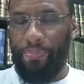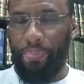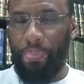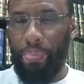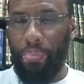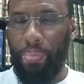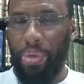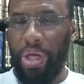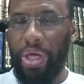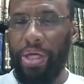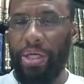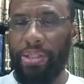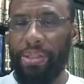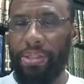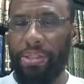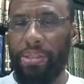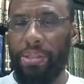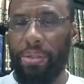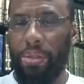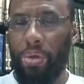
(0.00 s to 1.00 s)

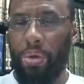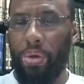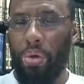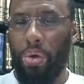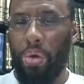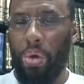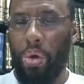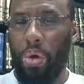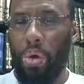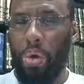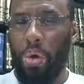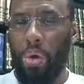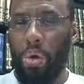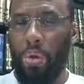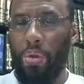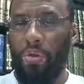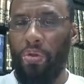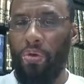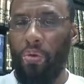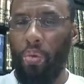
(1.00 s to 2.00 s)
Because
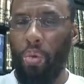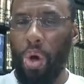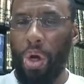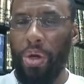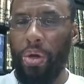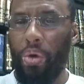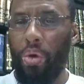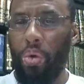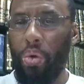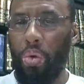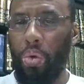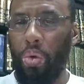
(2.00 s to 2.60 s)
the one who